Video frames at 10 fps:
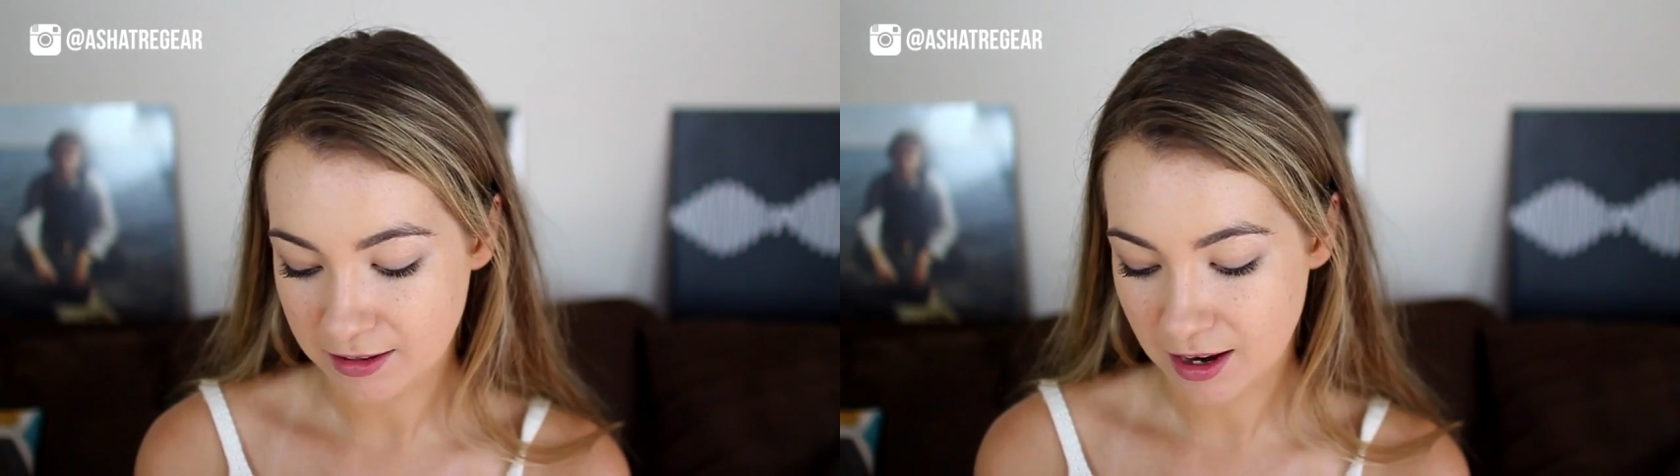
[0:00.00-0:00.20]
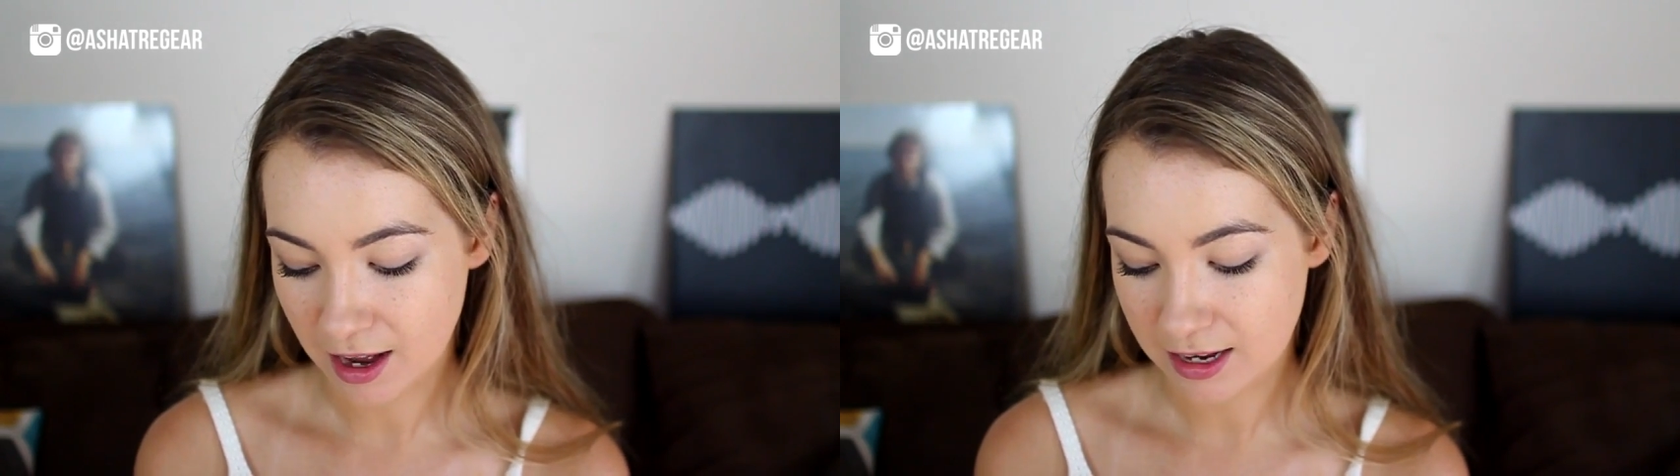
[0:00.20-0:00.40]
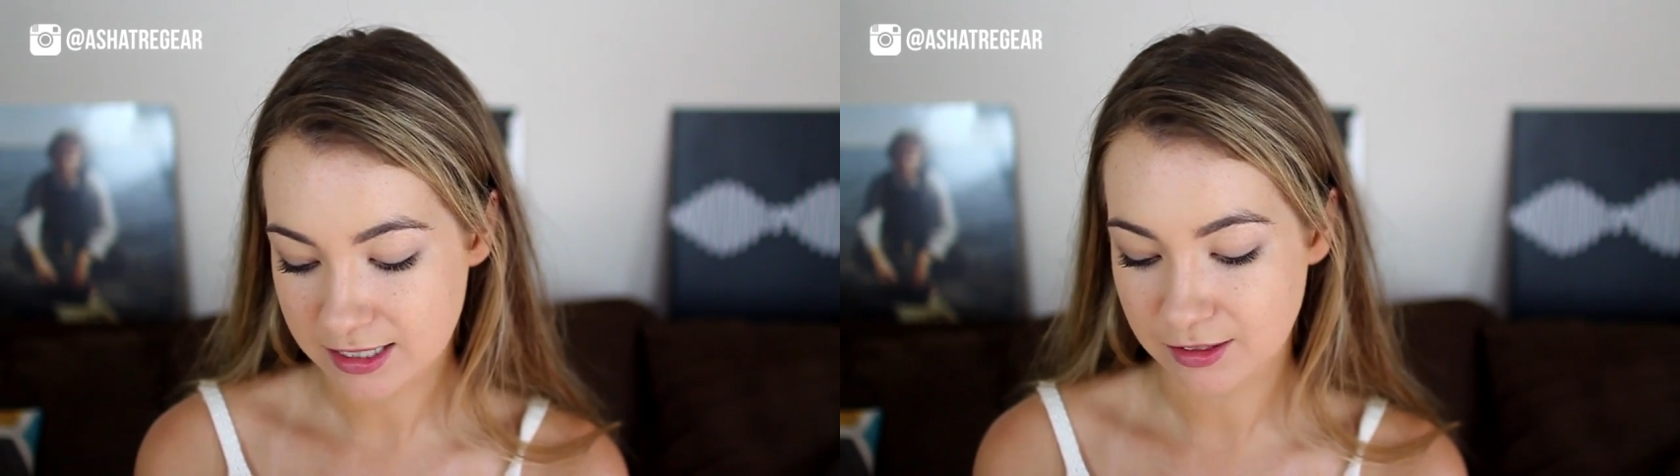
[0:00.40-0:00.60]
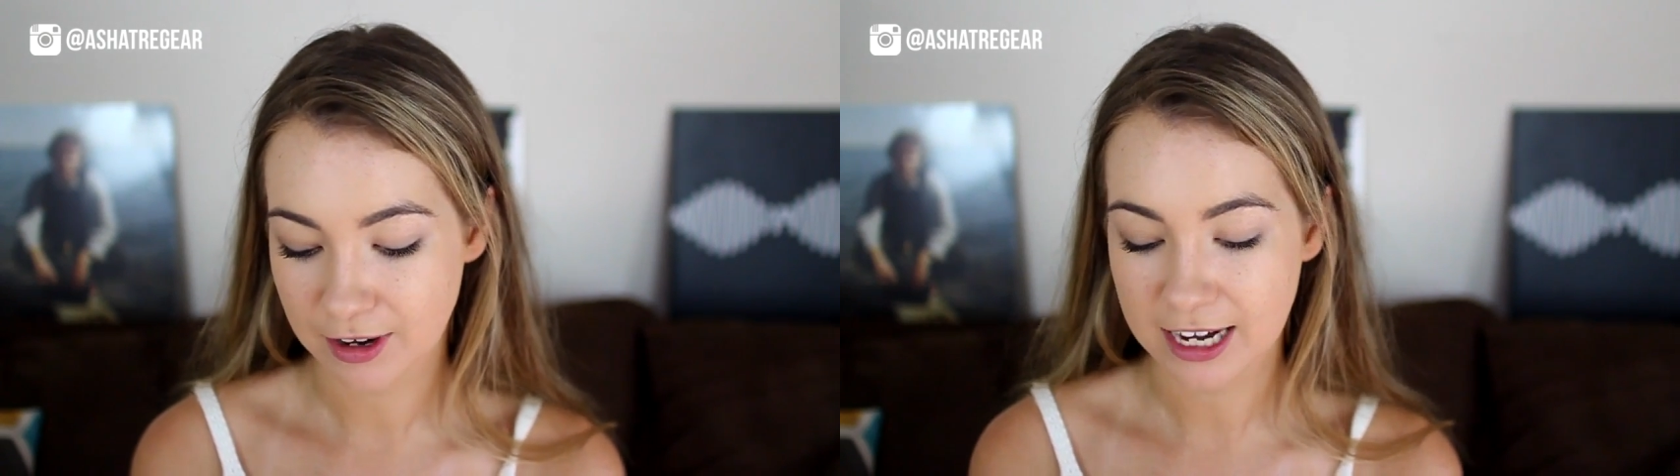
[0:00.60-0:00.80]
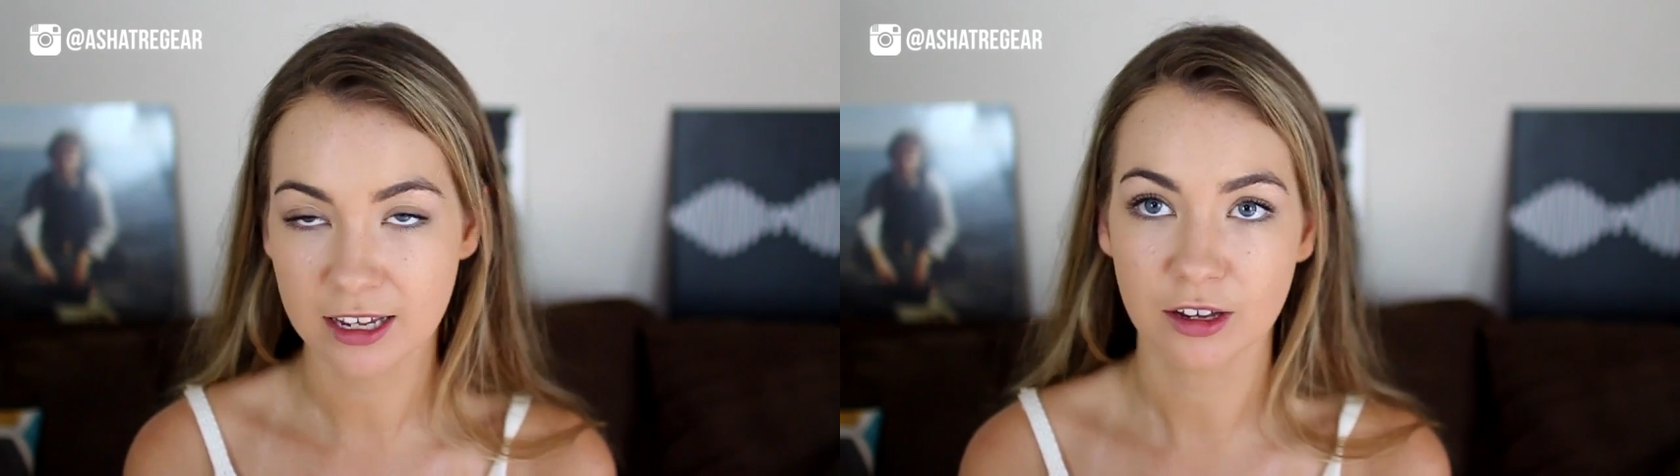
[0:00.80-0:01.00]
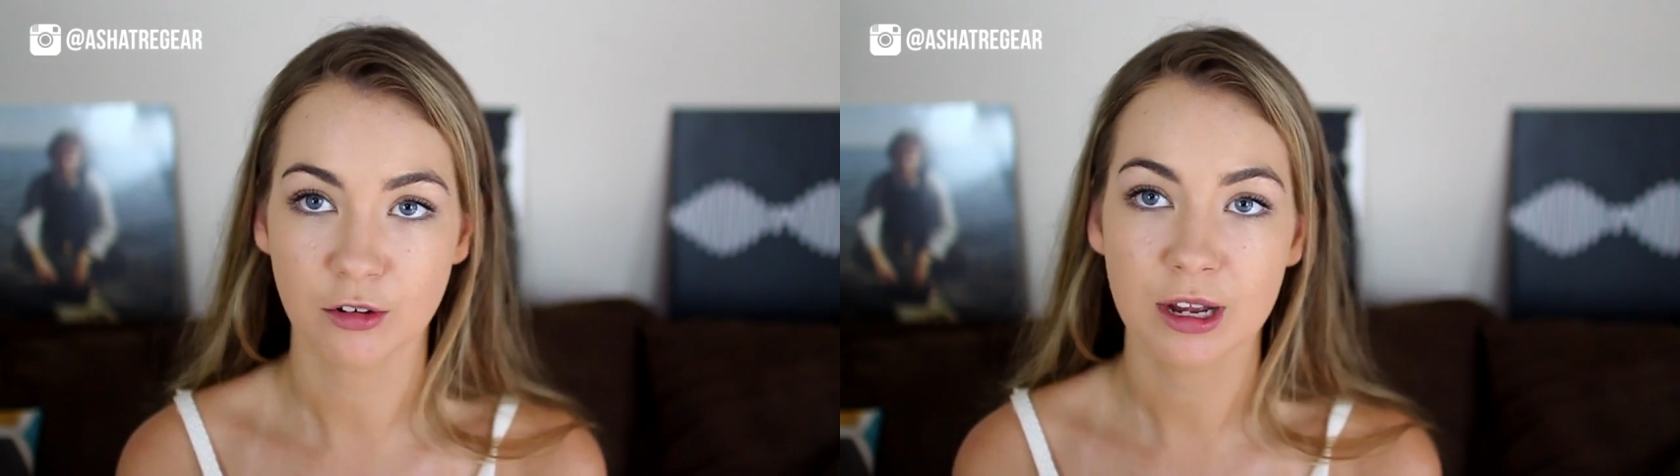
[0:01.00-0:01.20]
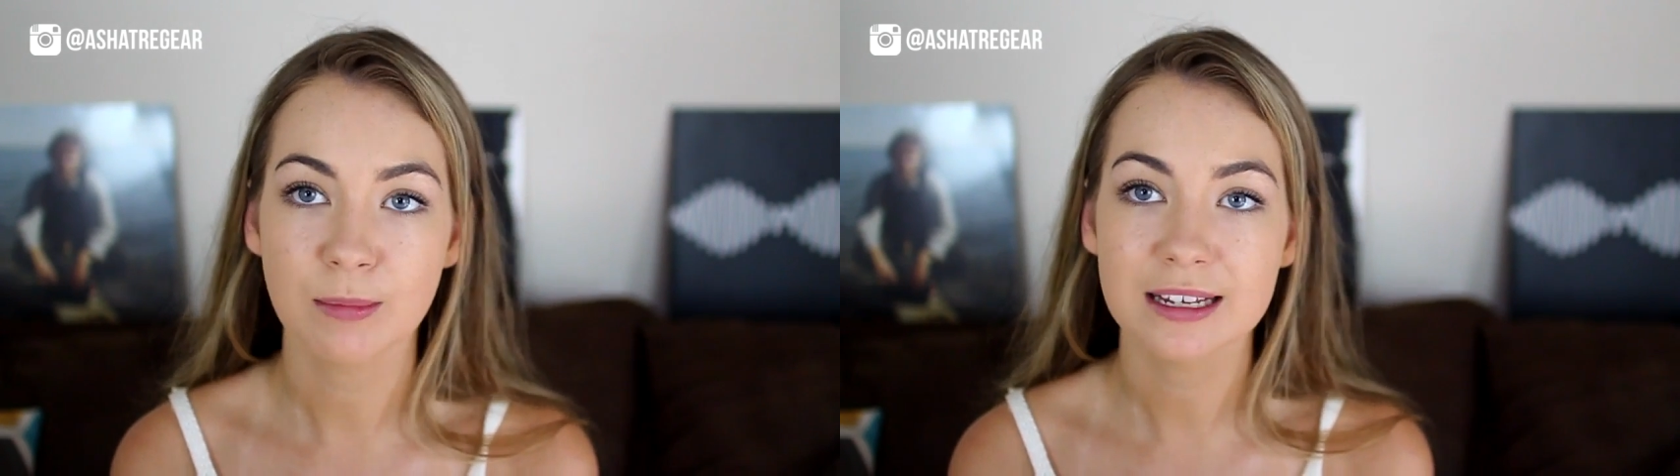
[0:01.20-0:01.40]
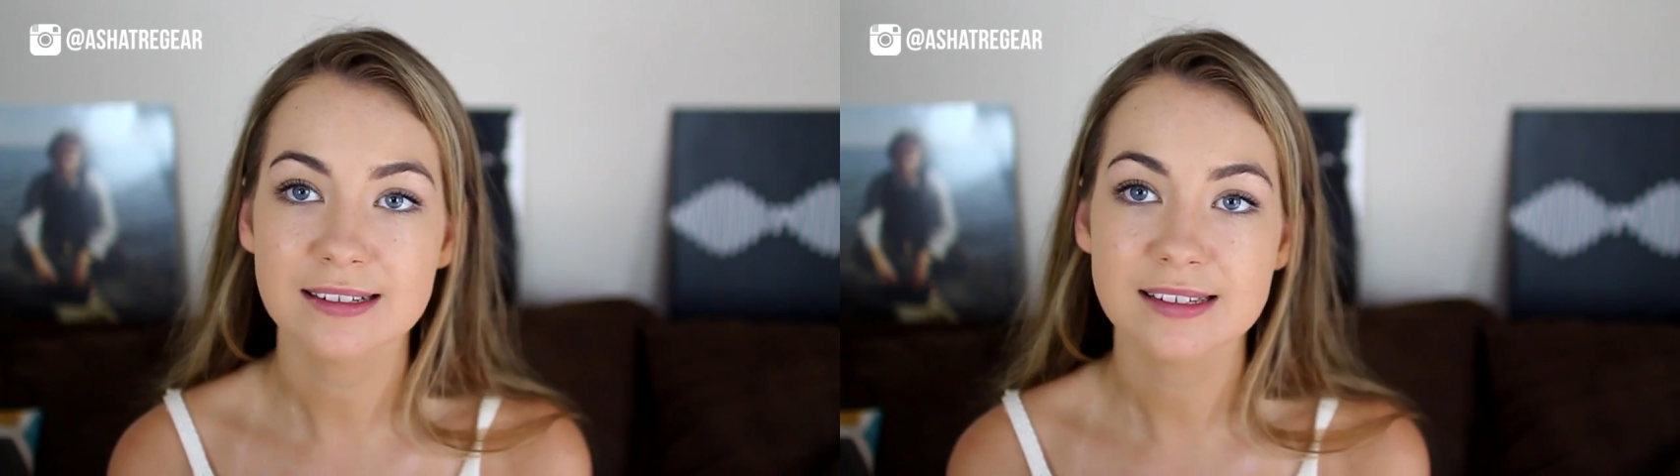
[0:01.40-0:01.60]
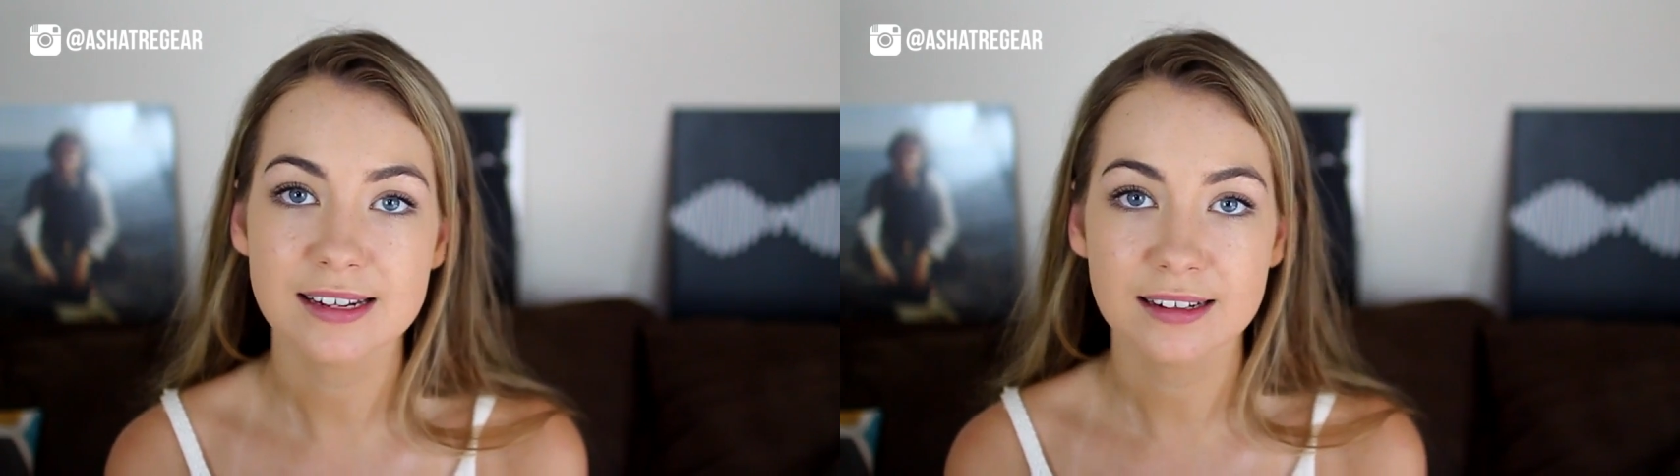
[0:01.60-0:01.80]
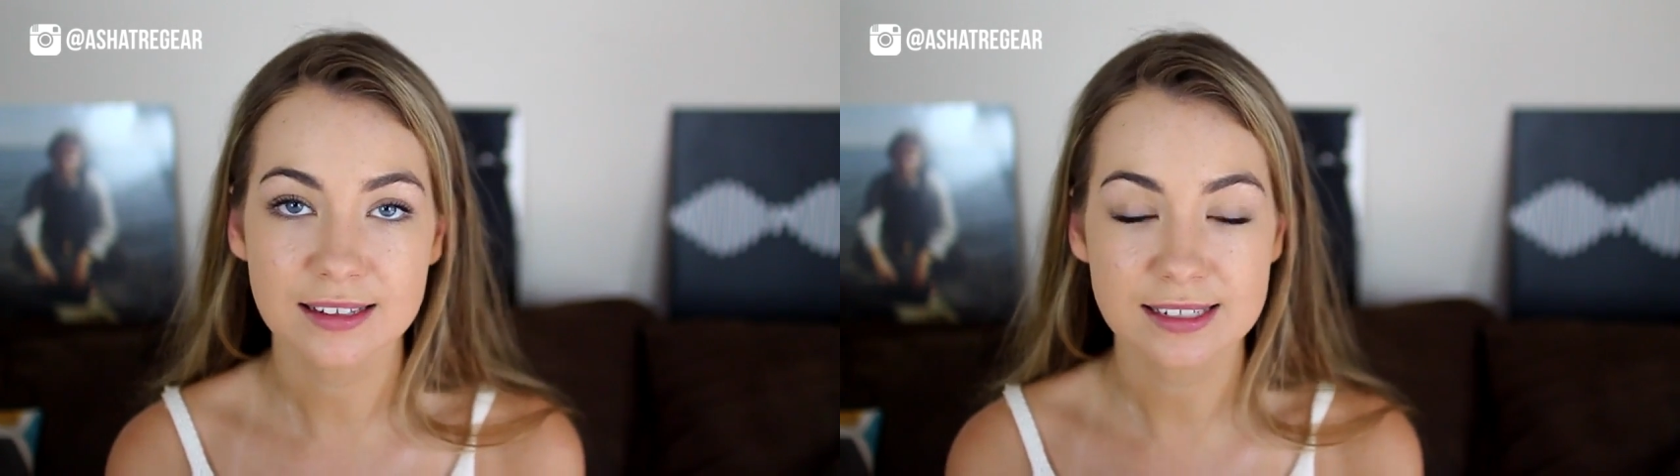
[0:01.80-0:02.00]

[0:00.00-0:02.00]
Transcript: NARS Radiant Creamy Concealer.